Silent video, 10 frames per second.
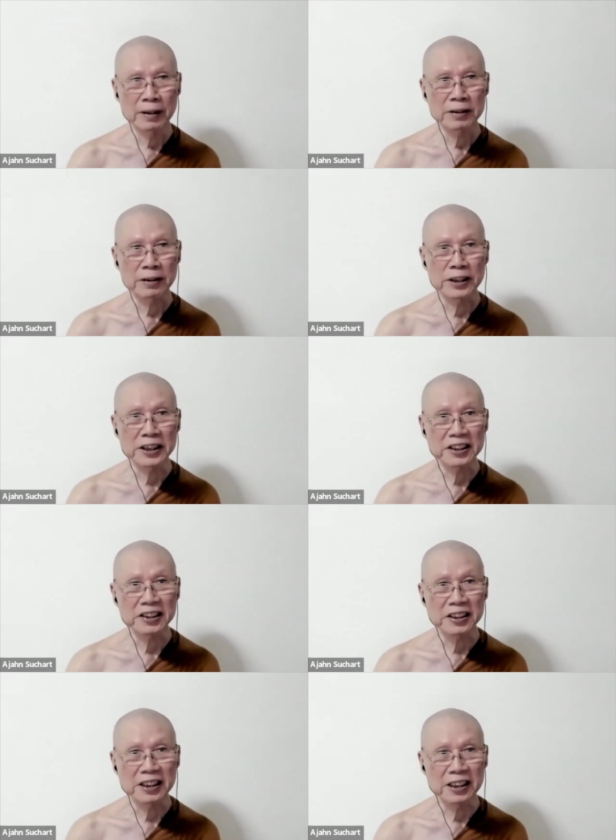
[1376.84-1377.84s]
So this
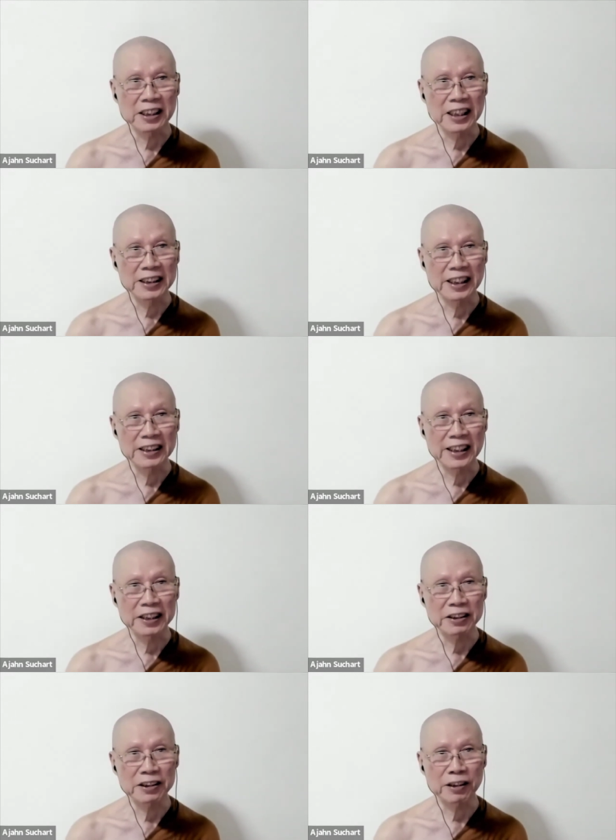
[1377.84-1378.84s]
is the uh,
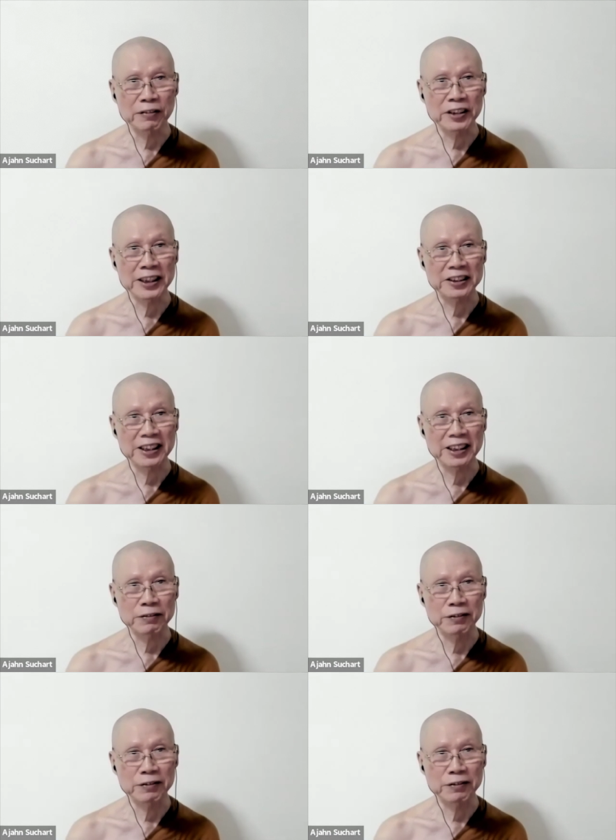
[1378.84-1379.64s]
nature of things that